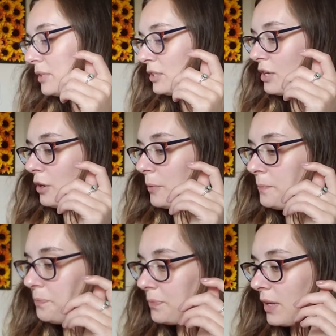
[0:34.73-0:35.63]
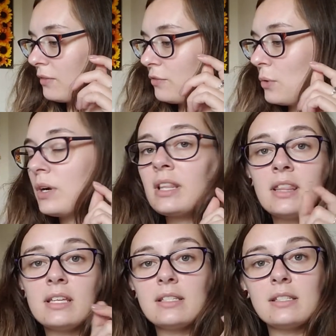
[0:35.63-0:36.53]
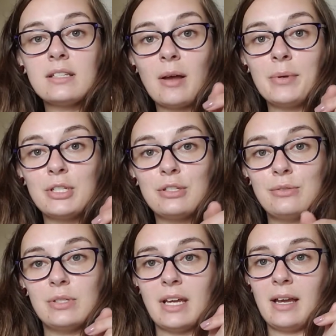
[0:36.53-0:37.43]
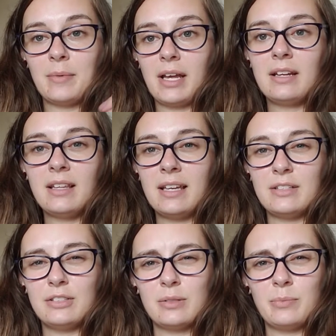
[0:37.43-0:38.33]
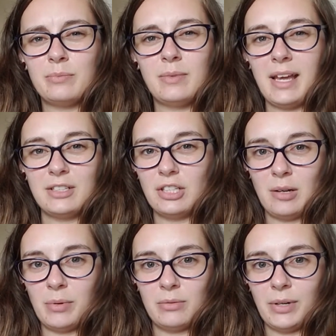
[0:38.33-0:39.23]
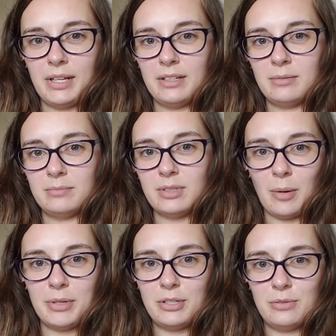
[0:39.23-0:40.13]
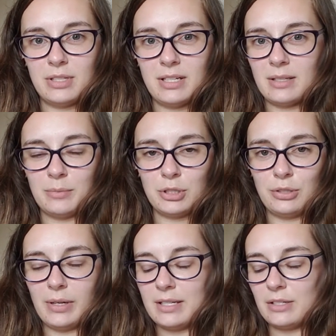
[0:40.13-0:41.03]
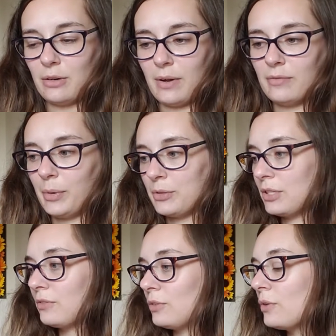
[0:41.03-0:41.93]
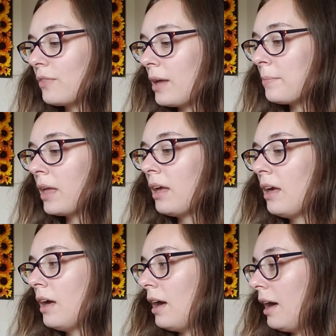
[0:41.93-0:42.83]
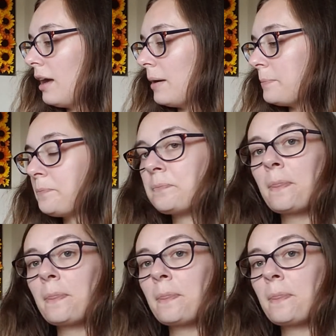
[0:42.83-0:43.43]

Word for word: so for this Topic Tuesday, I'm kind of like just catching up on random Topic Tuesdays. I'm sure you guys know I've posted a few of them. Um,